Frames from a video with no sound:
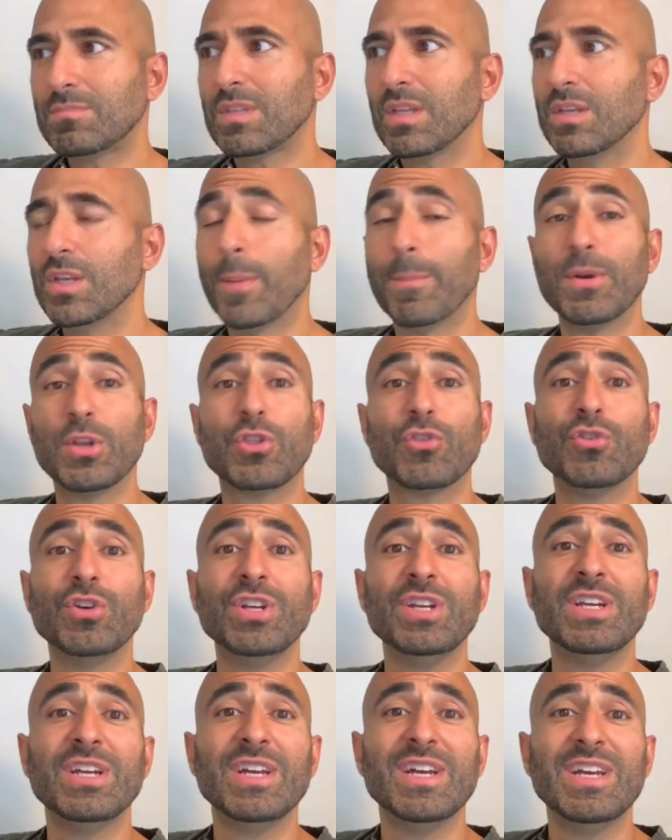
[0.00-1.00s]
Number
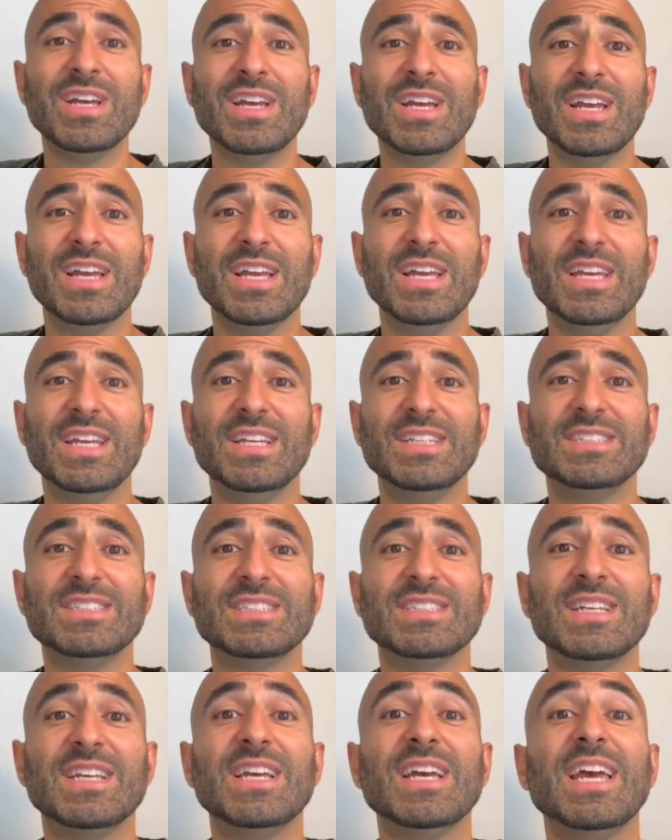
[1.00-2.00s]
three is
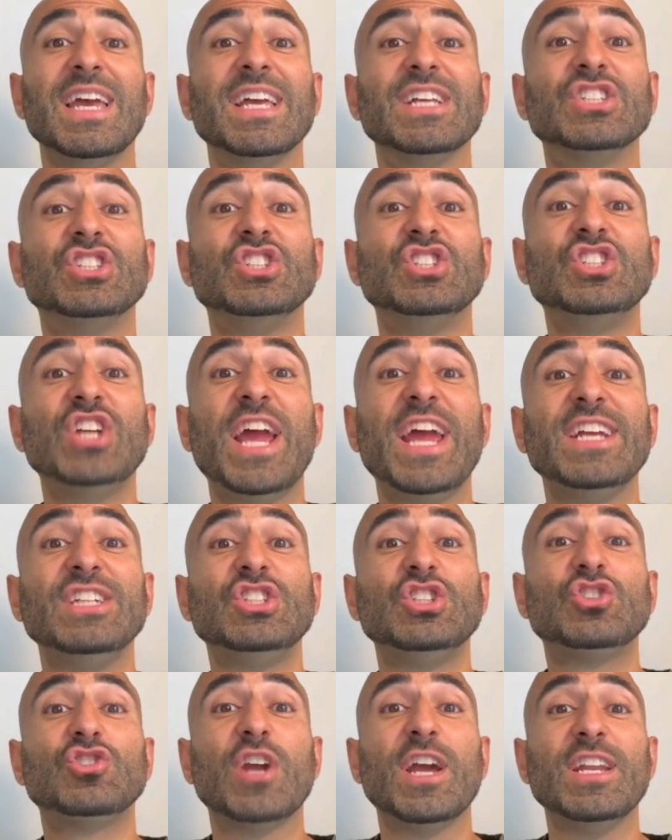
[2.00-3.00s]
exchange
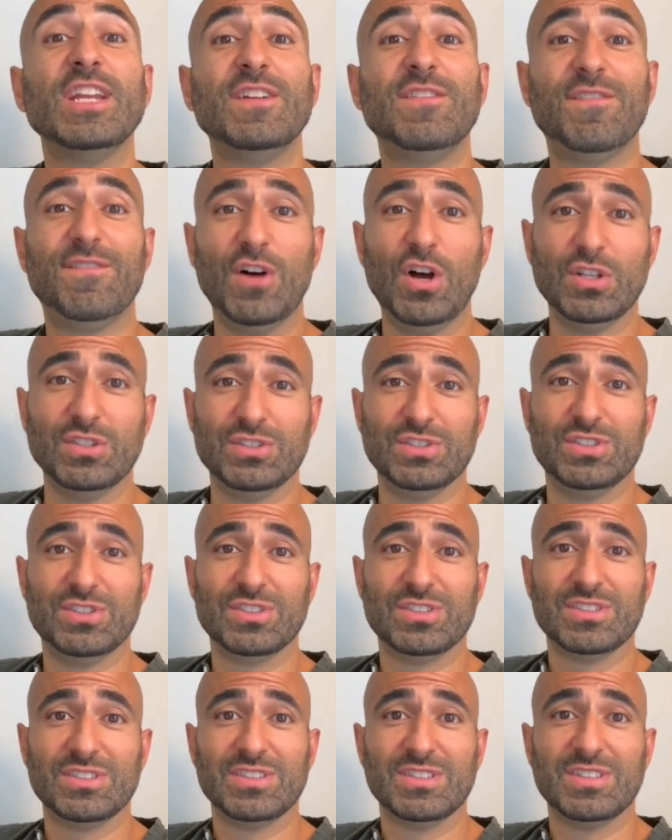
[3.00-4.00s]
traded funds,
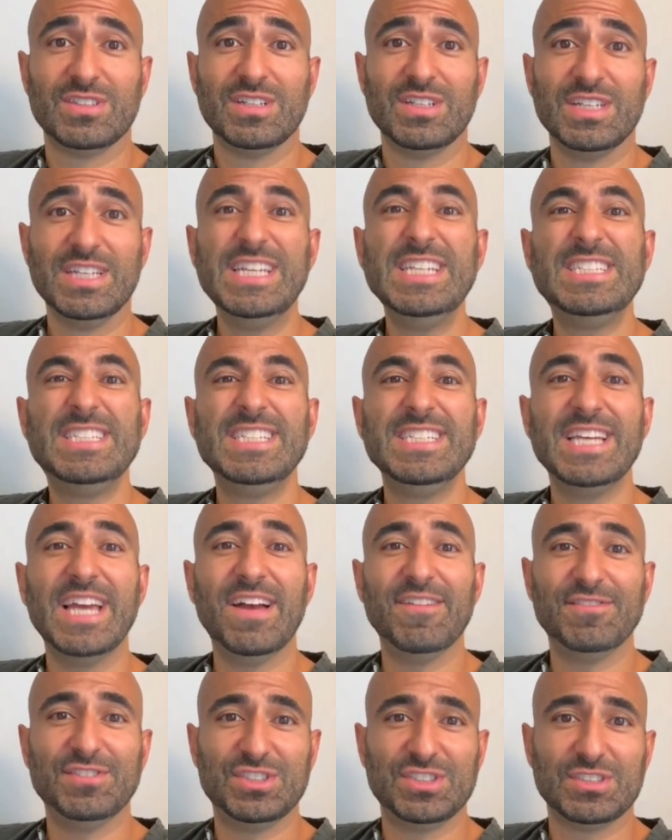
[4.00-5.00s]

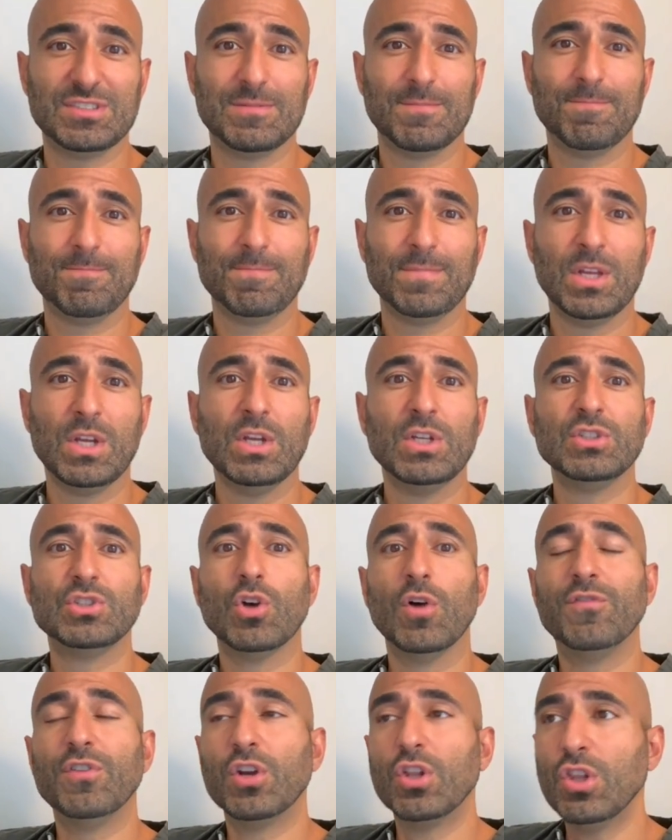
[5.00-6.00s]
ETFs. So
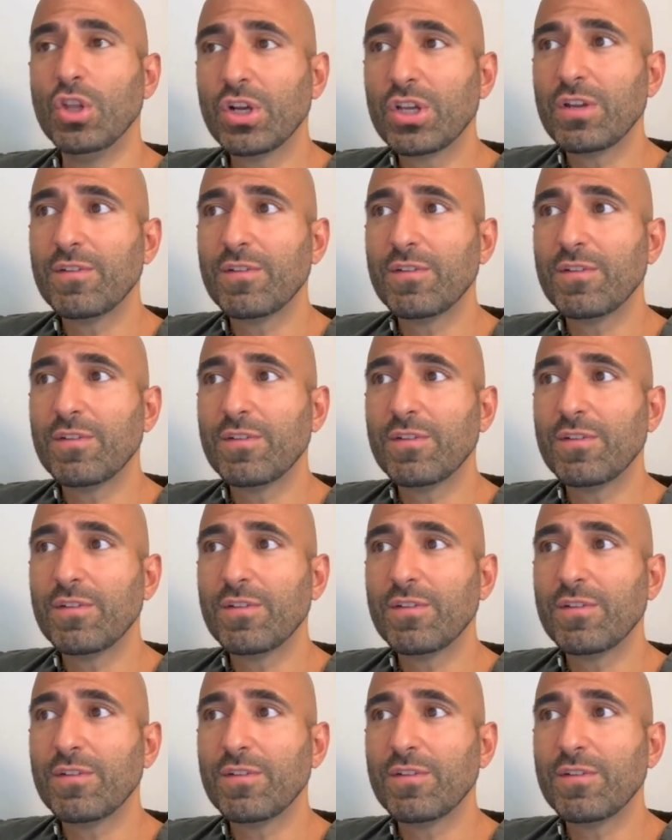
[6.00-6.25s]
if you're looking